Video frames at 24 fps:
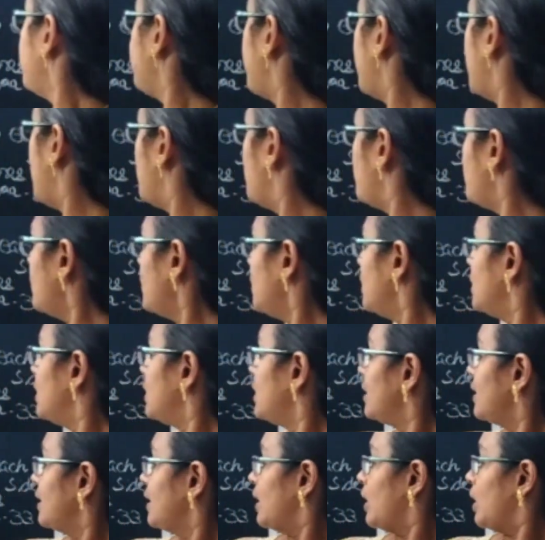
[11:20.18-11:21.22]
Now,
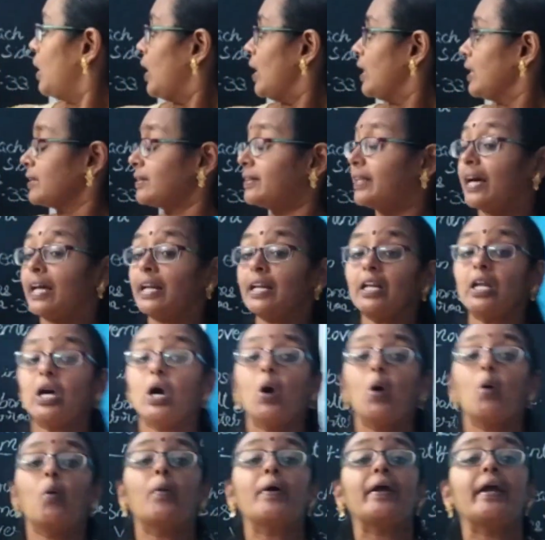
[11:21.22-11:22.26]
then
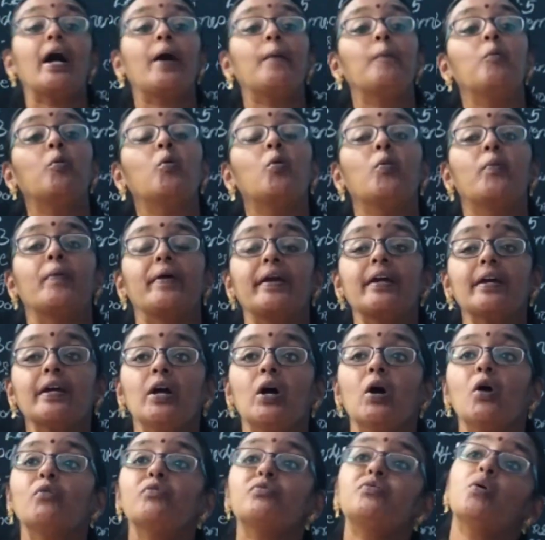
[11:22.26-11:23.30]
we are moving
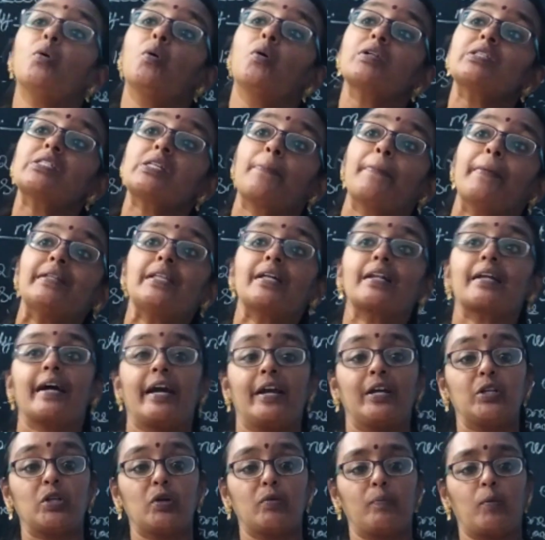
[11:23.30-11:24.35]
for some other
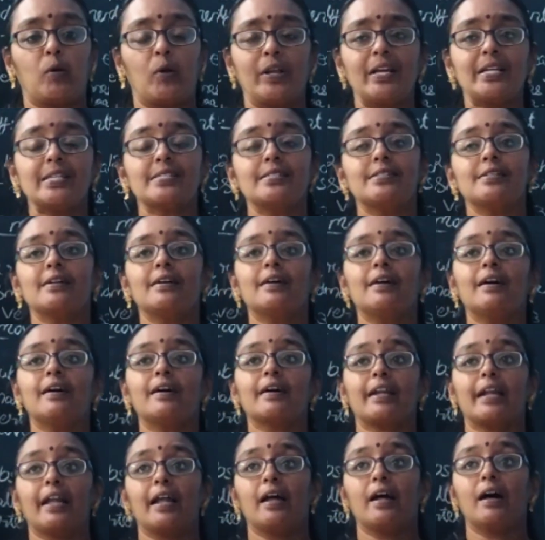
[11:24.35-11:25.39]
kind of bone. Is
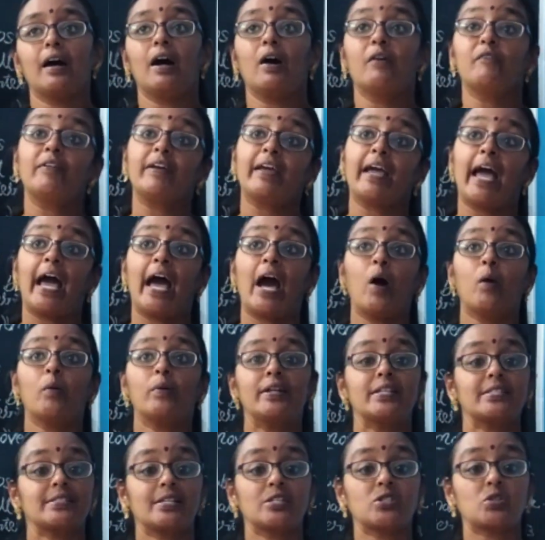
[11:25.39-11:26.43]
there, we have
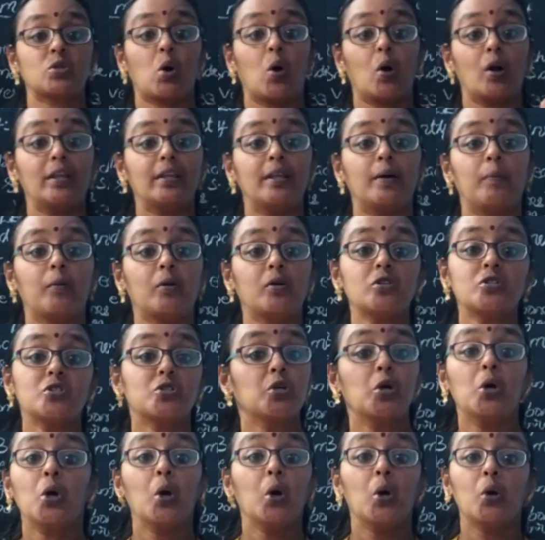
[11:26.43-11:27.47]
discussed all the
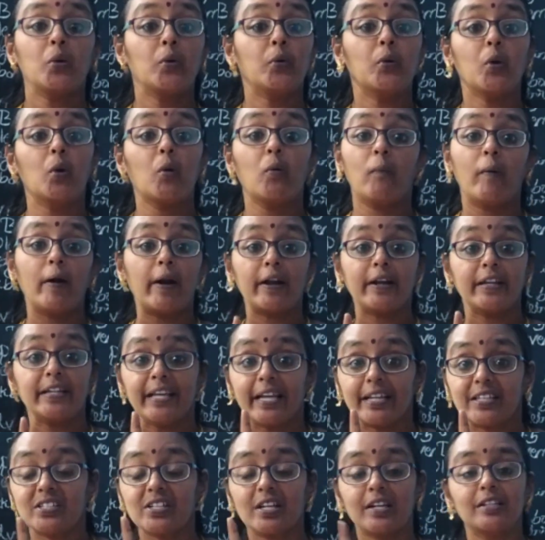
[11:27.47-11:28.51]
bones? No,
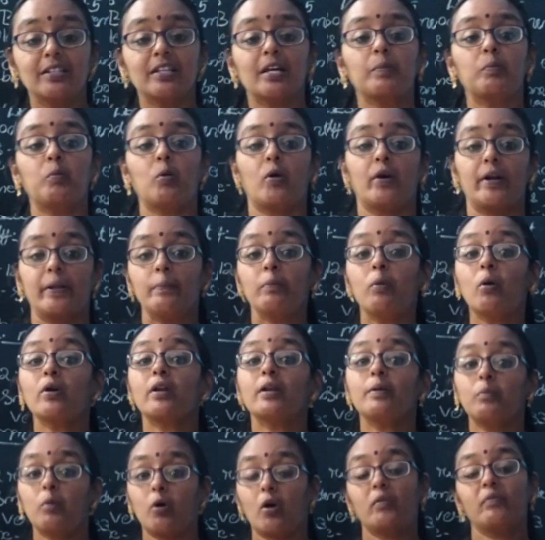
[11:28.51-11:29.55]
yet another bone,
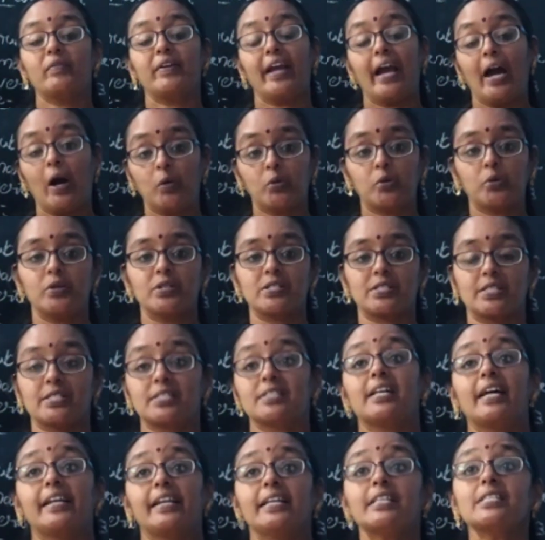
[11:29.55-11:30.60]
important bone we have to discuss,
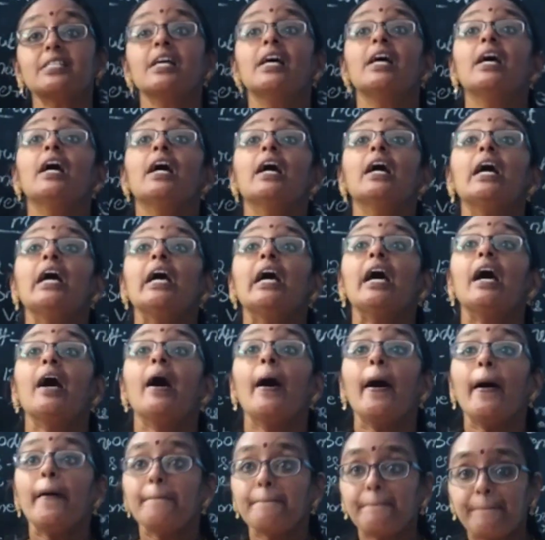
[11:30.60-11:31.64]
that is
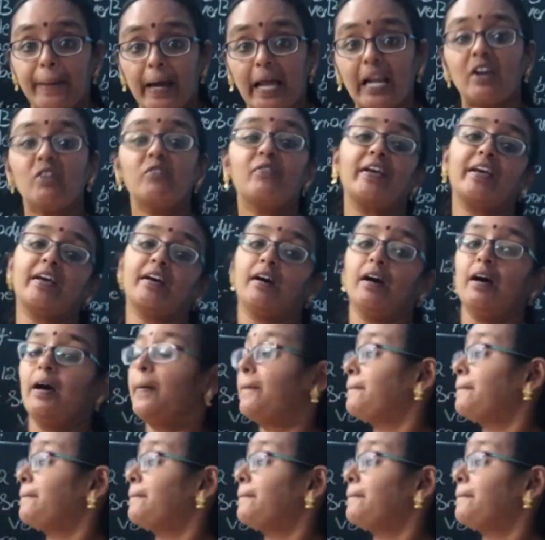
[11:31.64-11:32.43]
pelvic